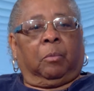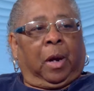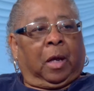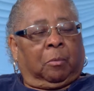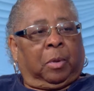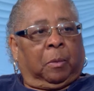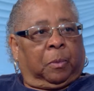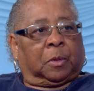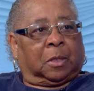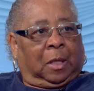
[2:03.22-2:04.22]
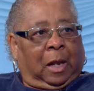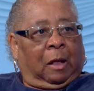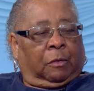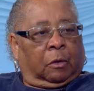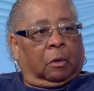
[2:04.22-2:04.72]
bringing people
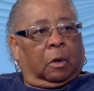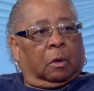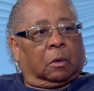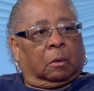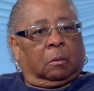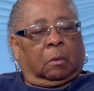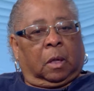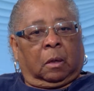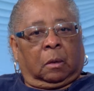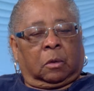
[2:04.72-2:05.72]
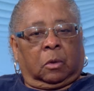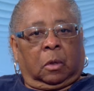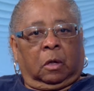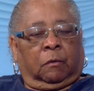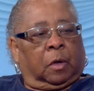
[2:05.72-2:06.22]
together to
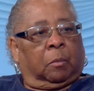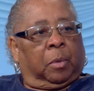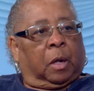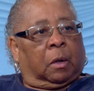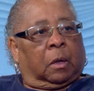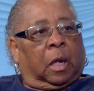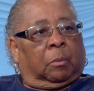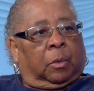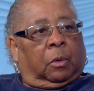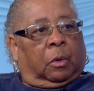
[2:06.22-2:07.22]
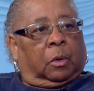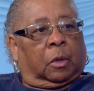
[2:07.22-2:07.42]
live in a better neighborhood.